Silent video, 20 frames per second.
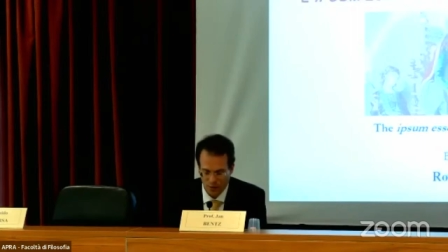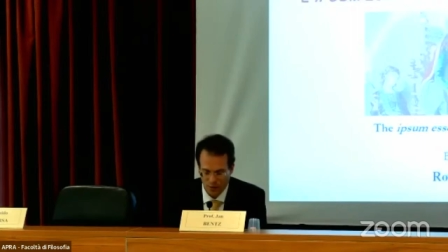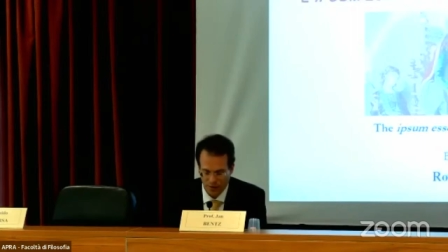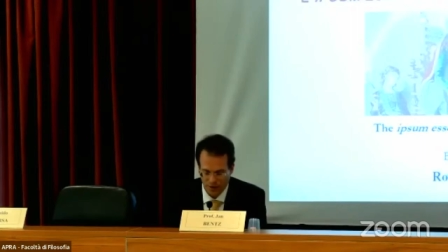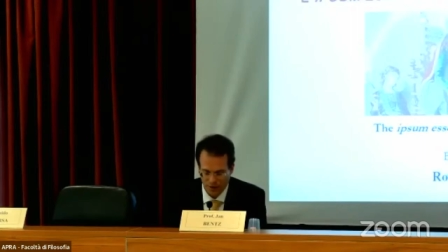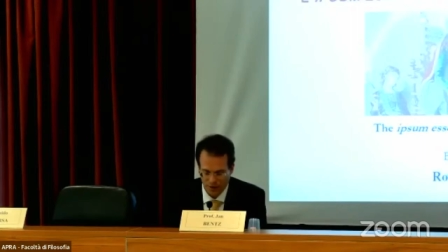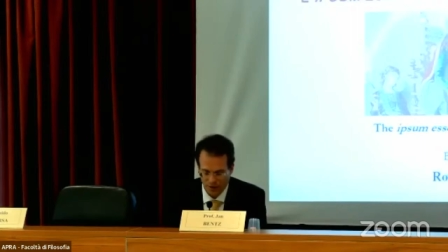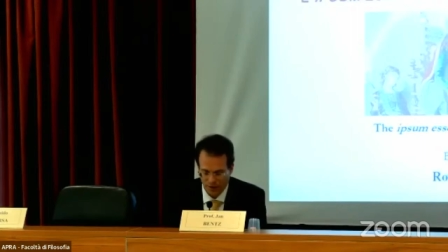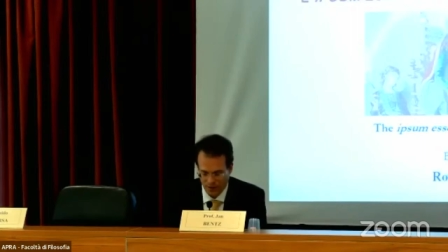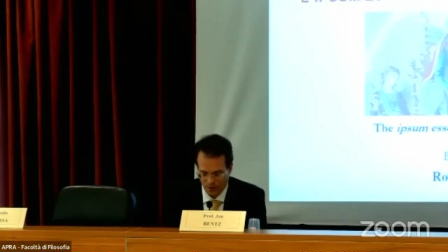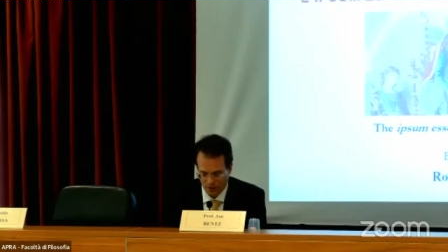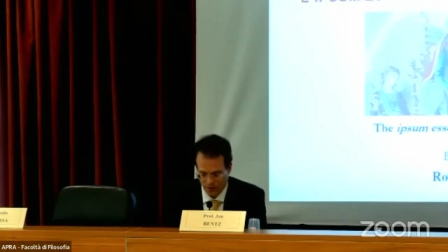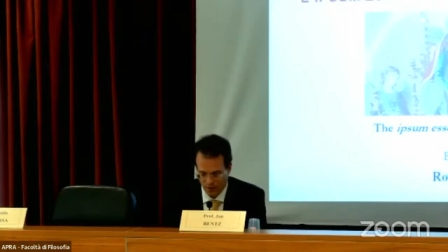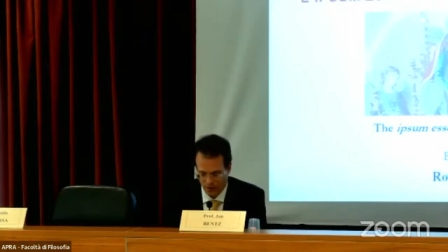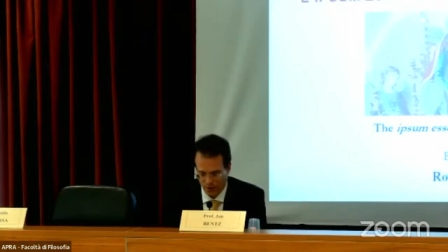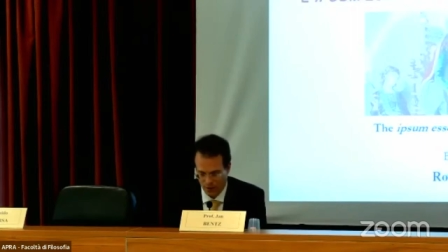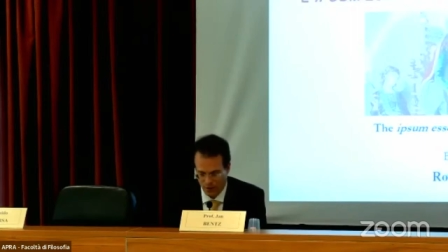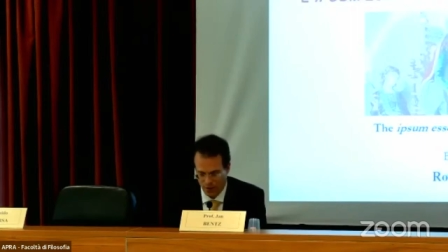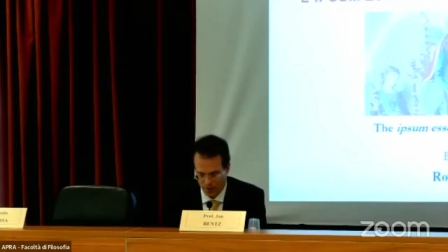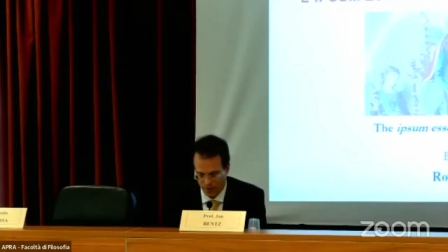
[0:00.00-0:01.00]
with its
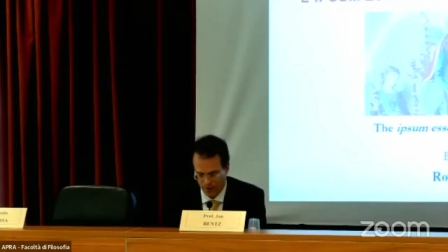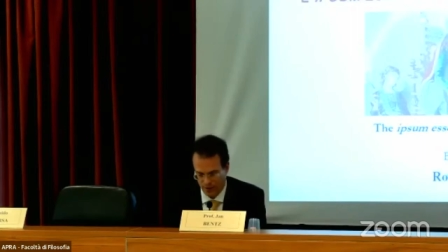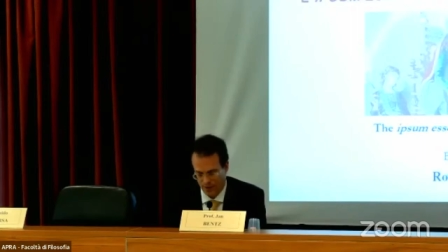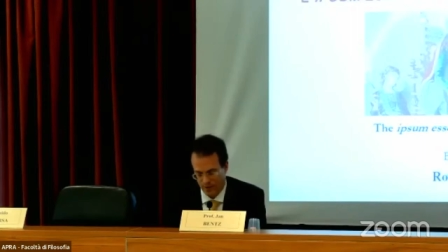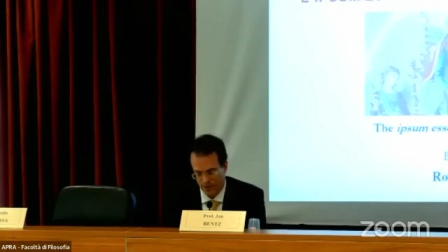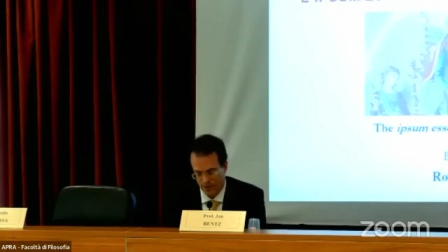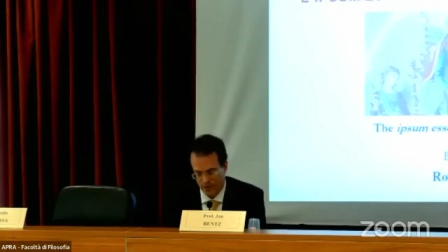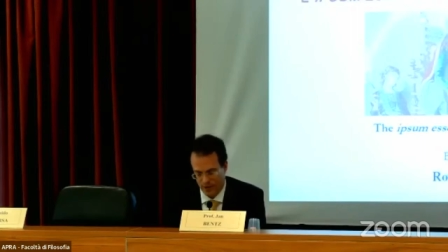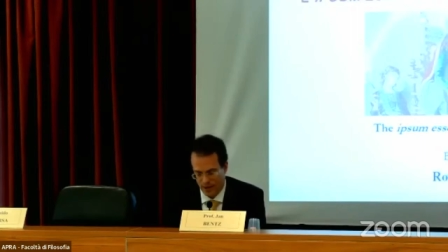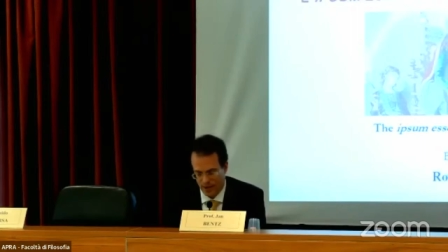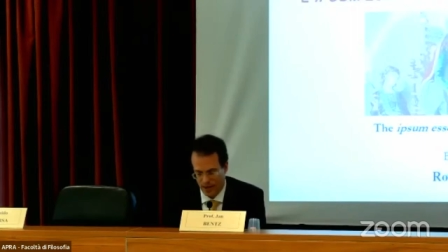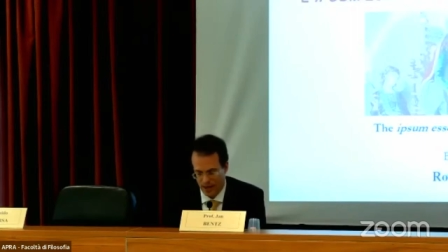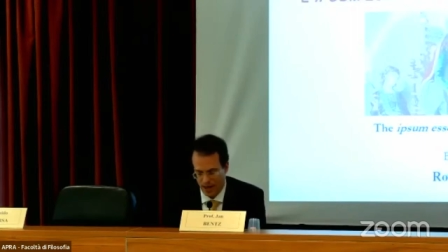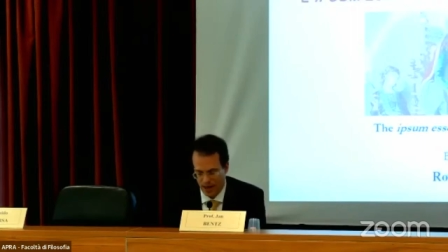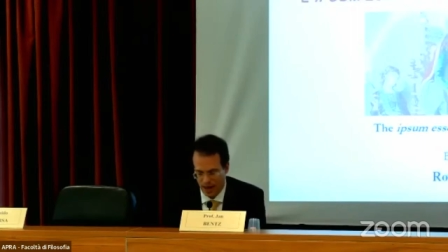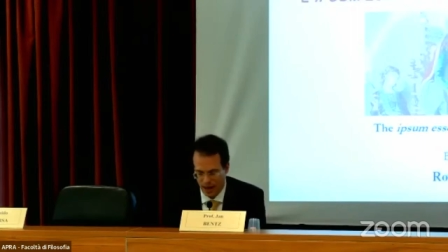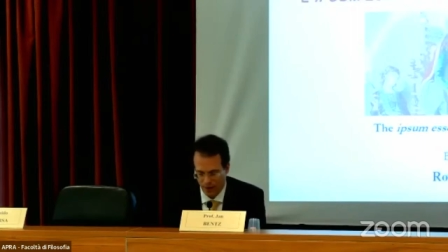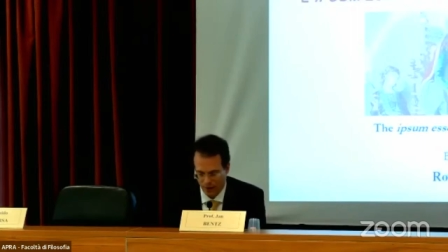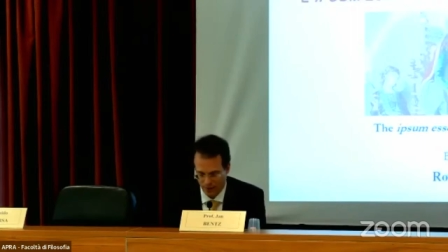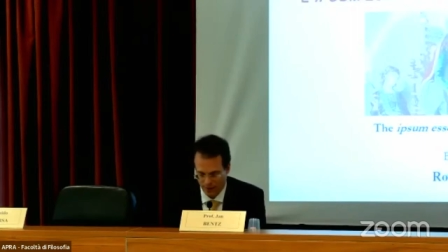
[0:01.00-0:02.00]
source,
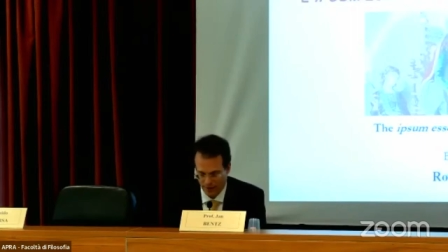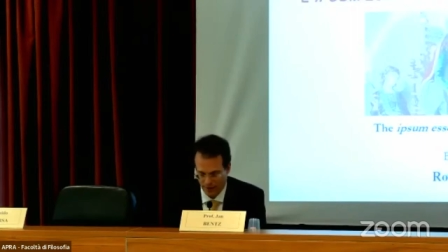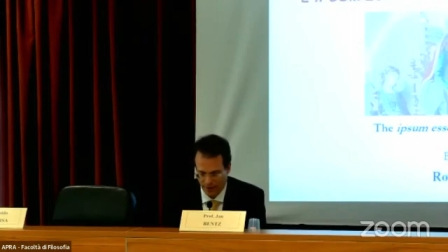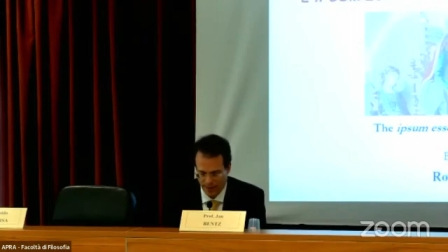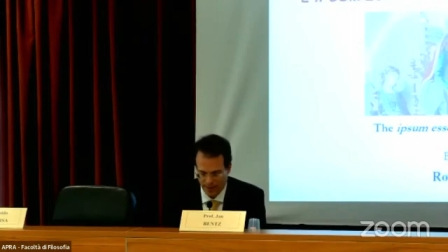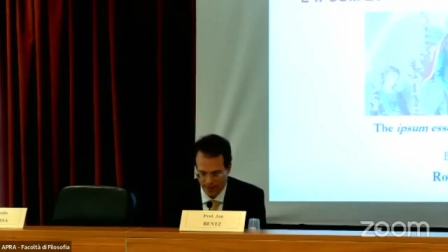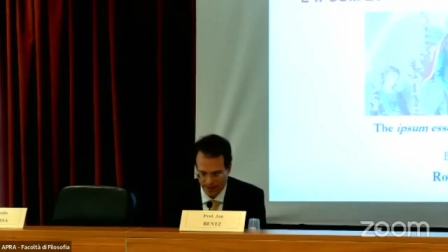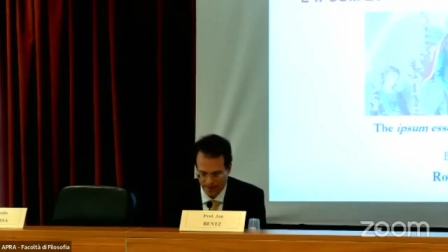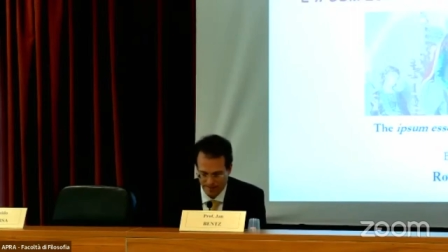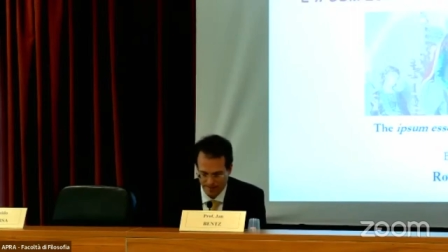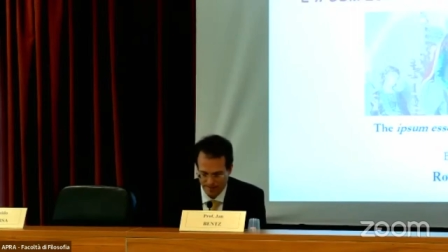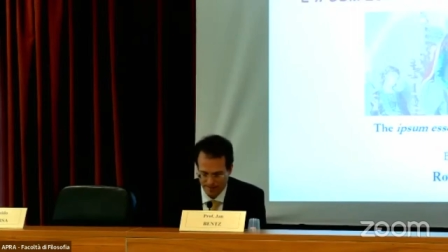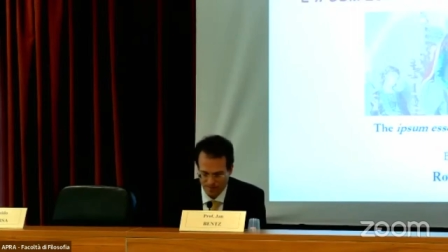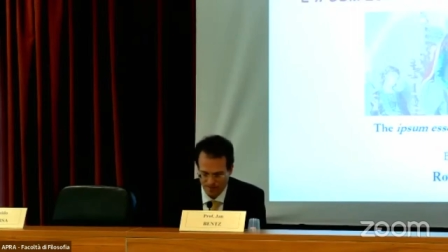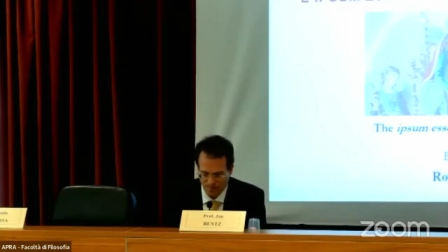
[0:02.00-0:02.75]
Ausgang.